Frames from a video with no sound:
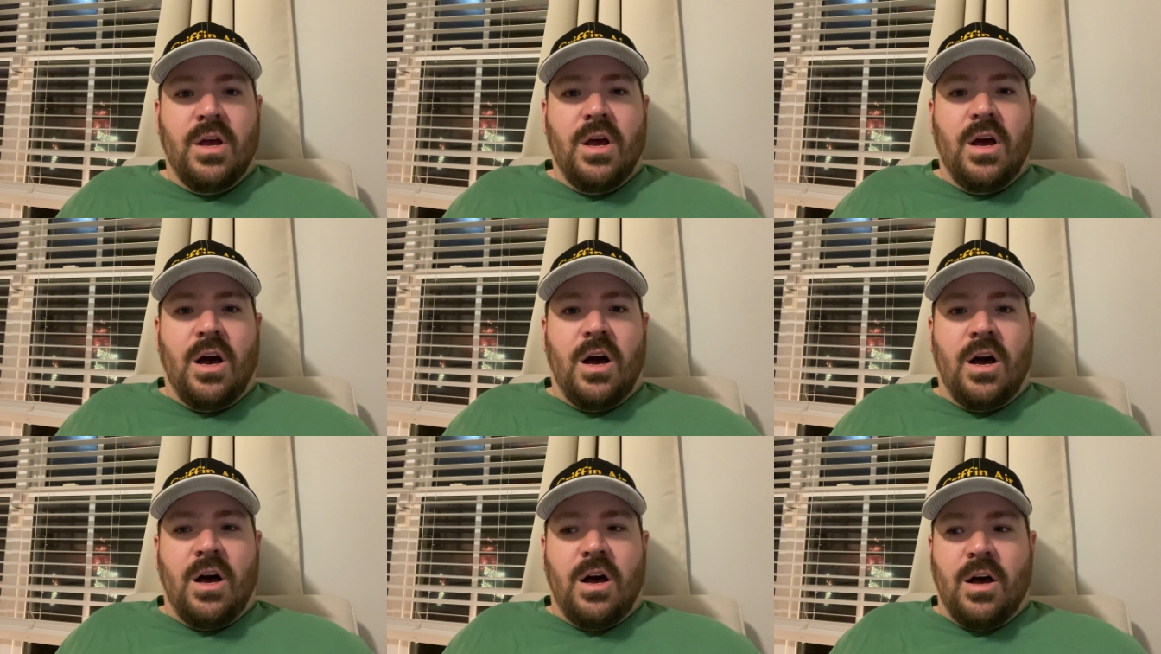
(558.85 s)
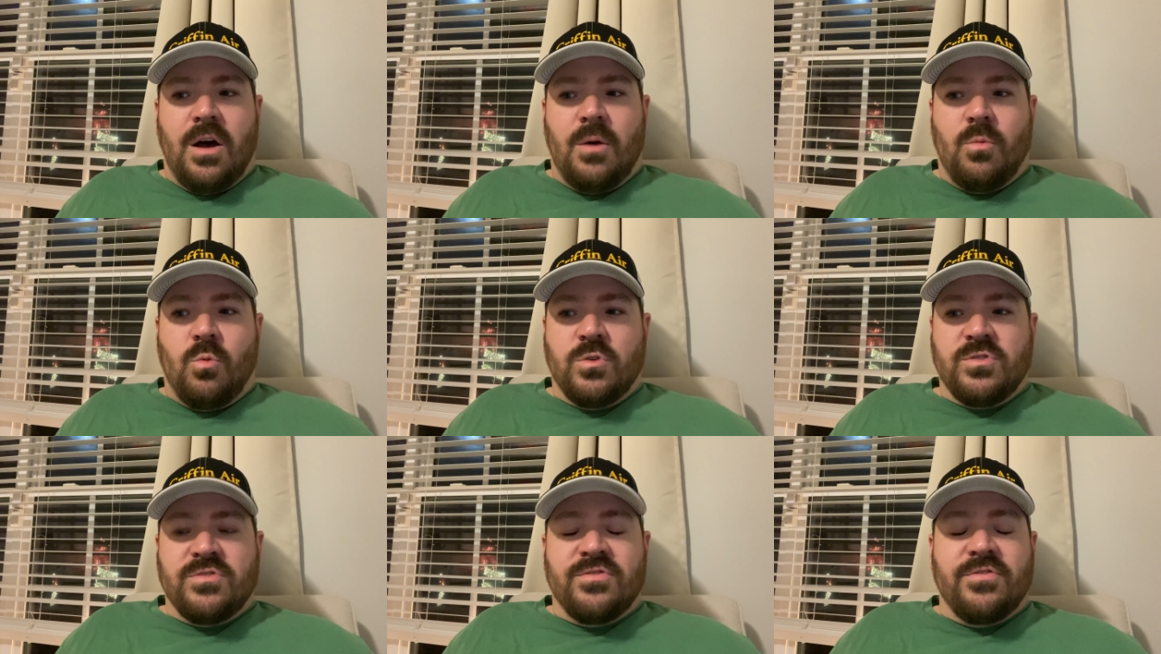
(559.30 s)
uh,
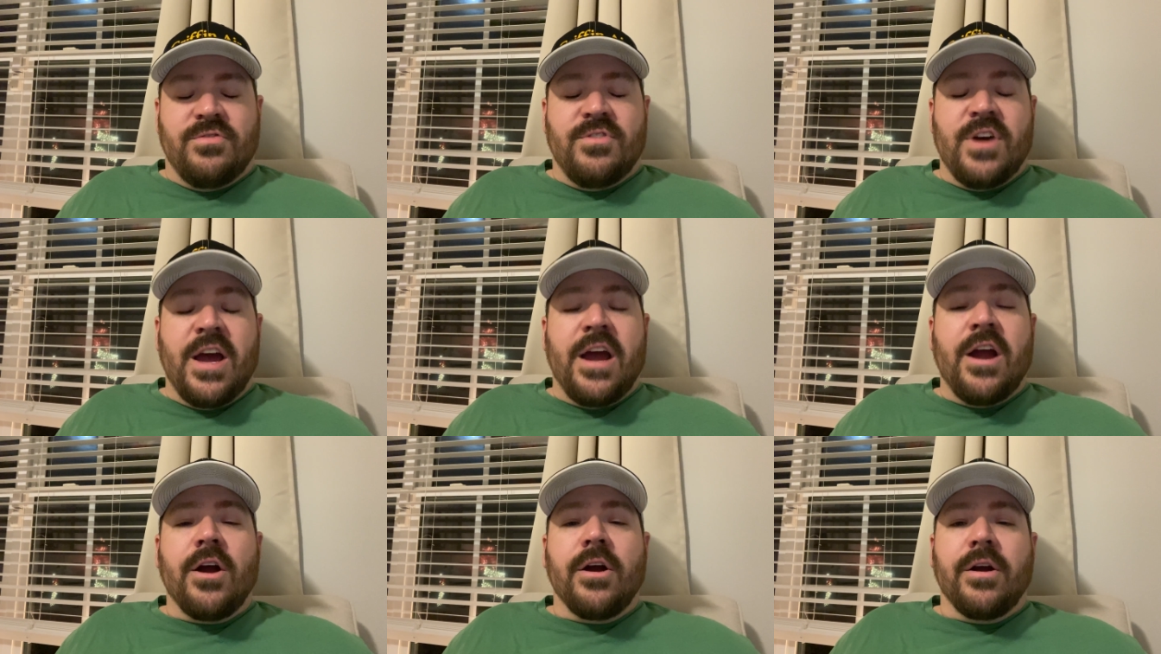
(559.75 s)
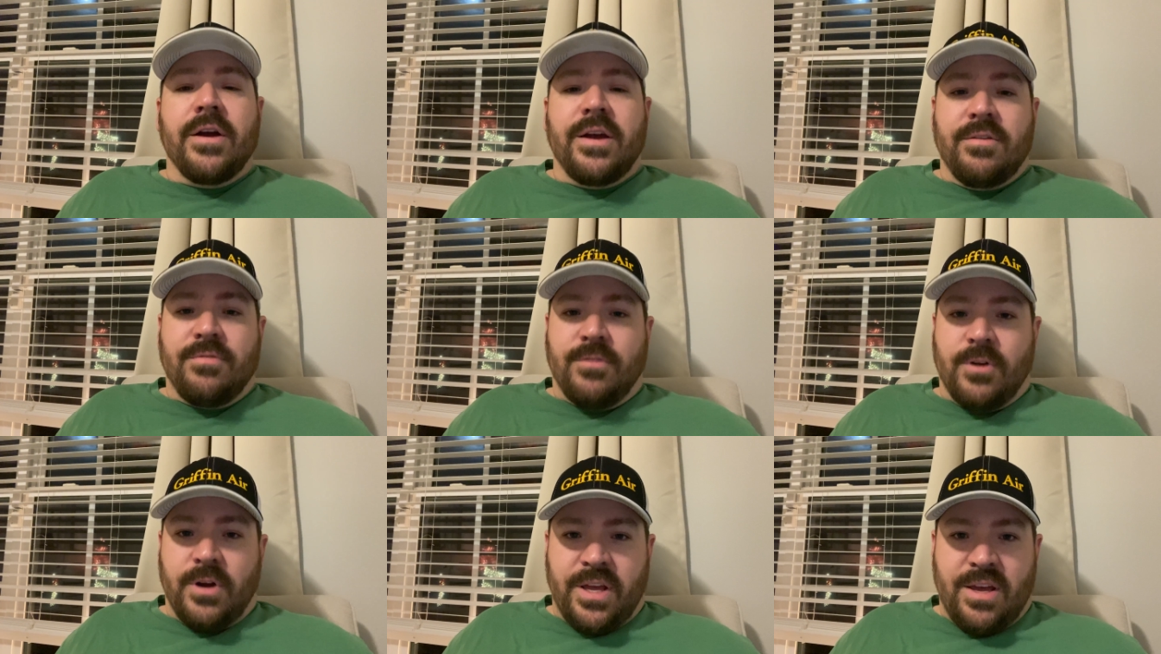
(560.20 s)
was very
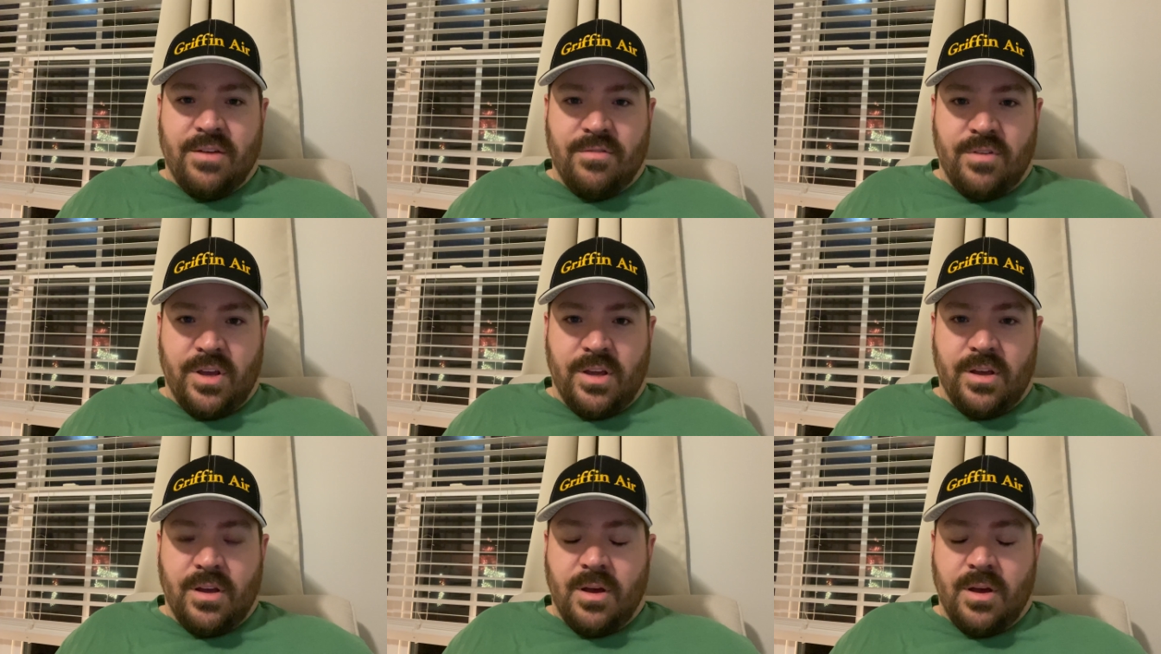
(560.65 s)
forgiving.